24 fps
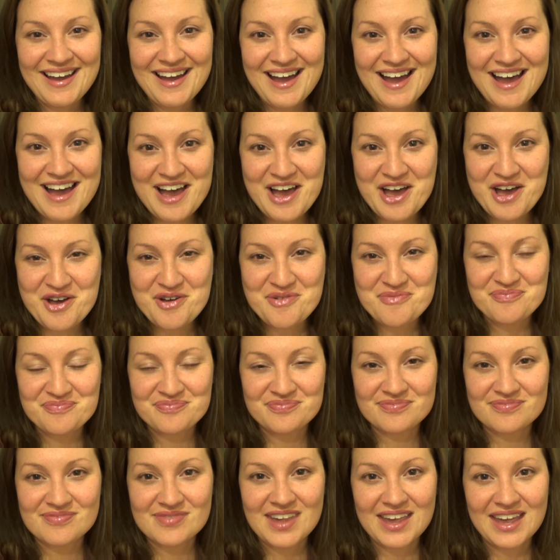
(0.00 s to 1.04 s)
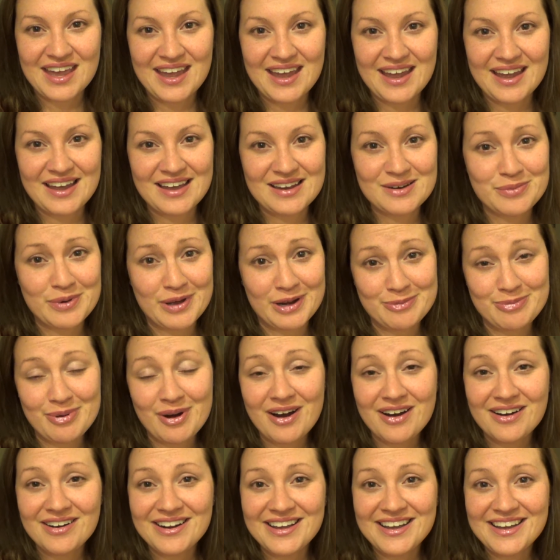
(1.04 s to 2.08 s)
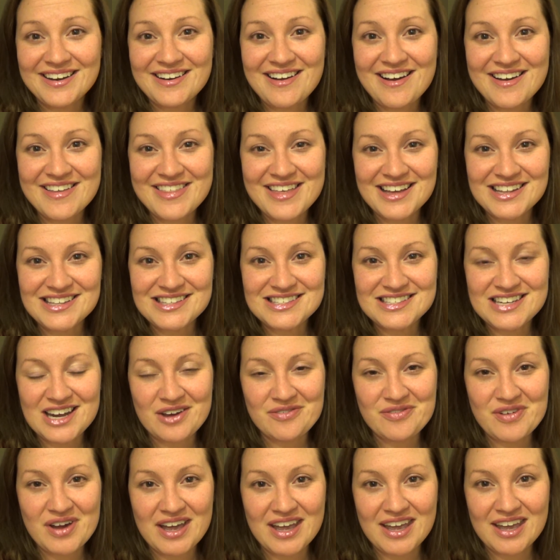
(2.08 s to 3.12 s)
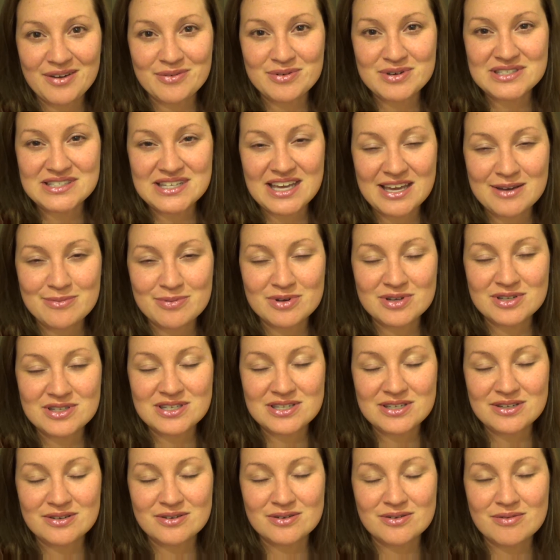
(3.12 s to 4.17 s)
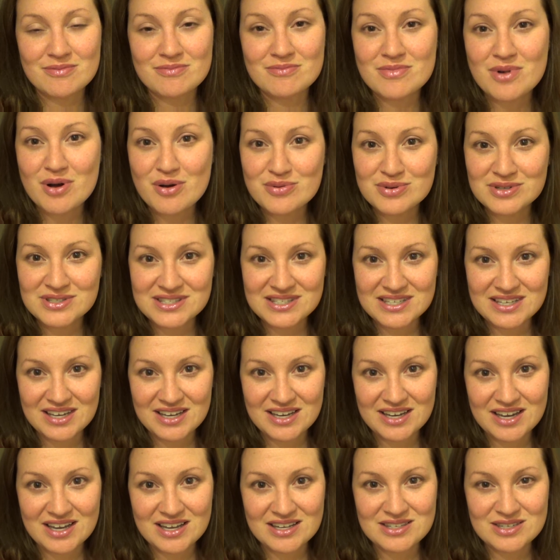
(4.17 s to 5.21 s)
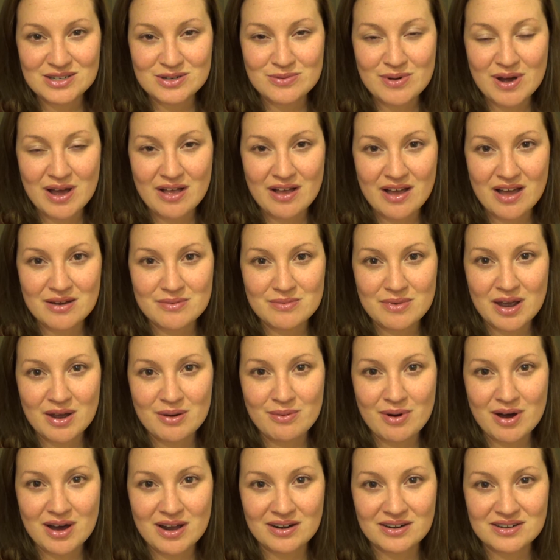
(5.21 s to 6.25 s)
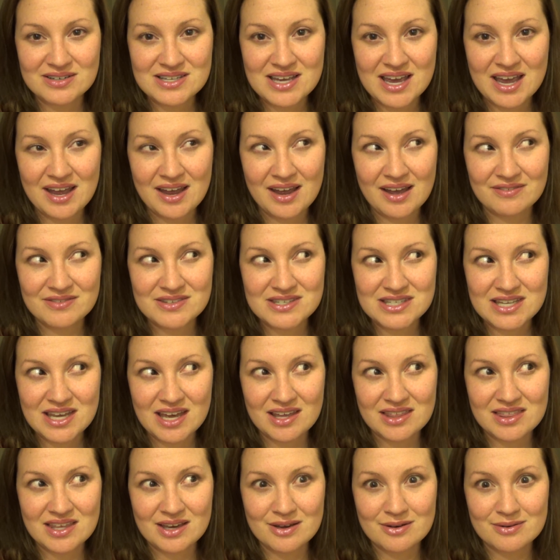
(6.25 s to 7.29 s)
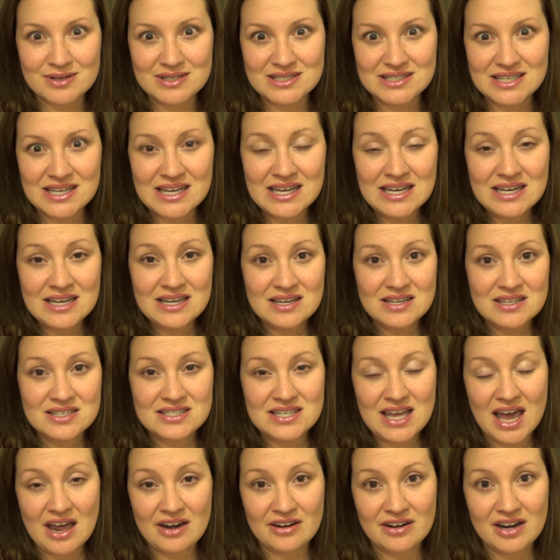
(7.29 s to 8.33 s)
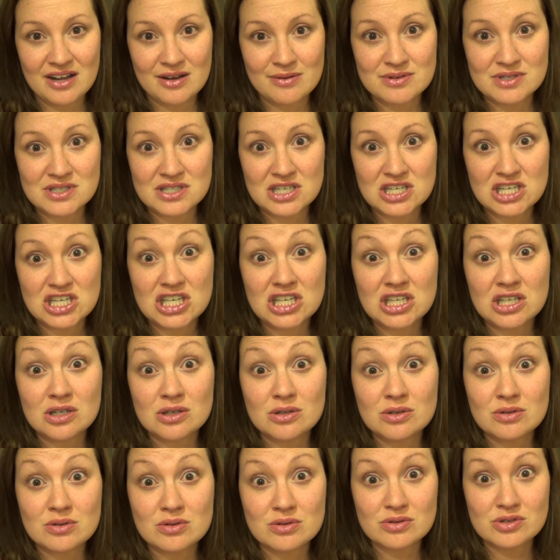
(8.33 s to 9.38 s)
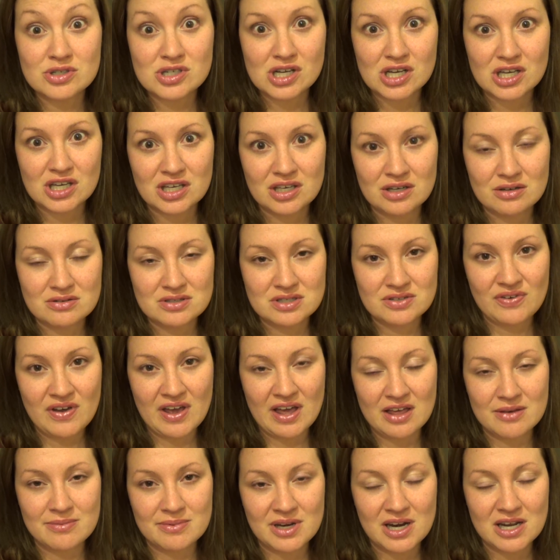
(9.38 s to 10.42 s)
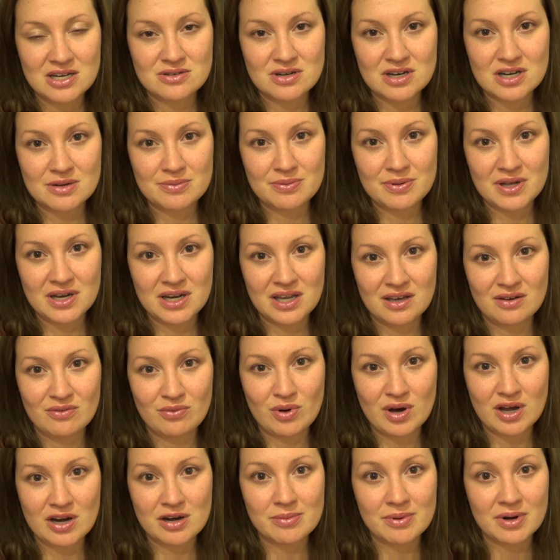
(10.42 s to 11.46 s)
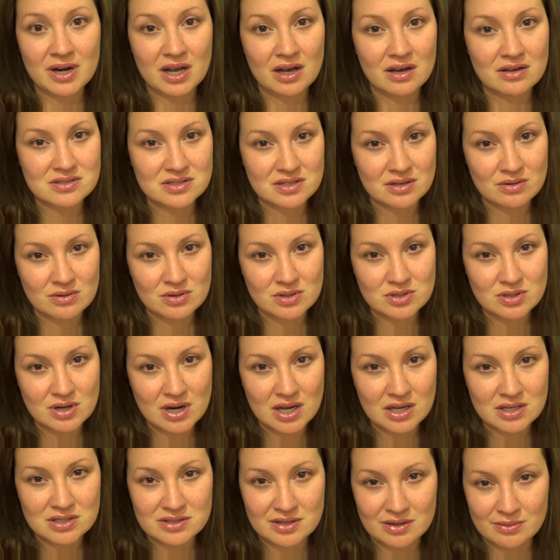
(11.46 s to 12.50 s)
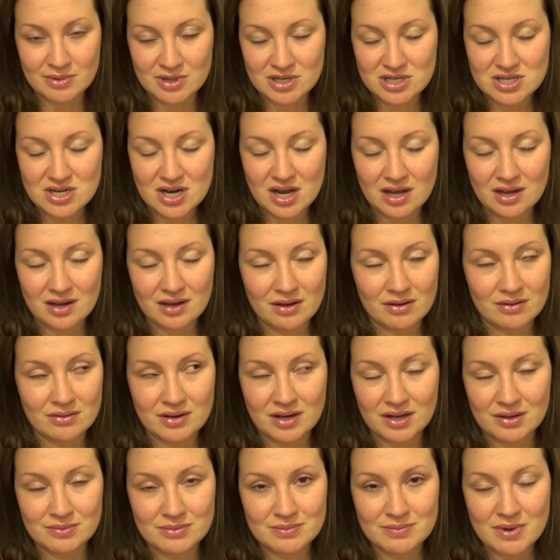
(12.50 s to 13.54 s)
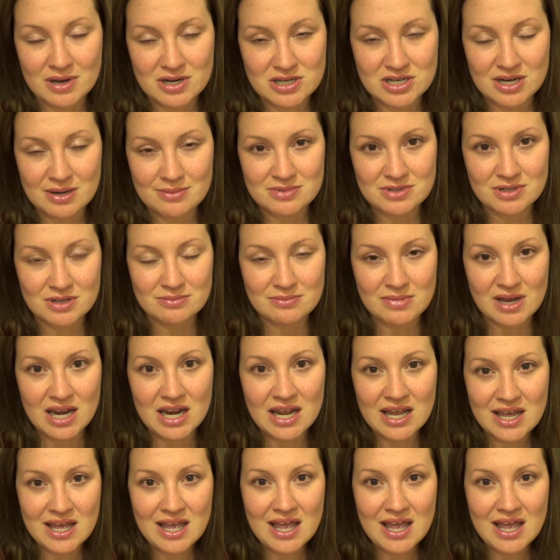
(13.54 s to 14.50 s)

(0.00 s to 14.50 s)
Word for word: Um, and we had a party and all that stuff. I was able to mostly do well on my water day. I have to say I think it was Saturday was a huge, huge fail. I mean, I drank plenty of water, but I also drank so much Diet Coke, I'm ashamed to admit.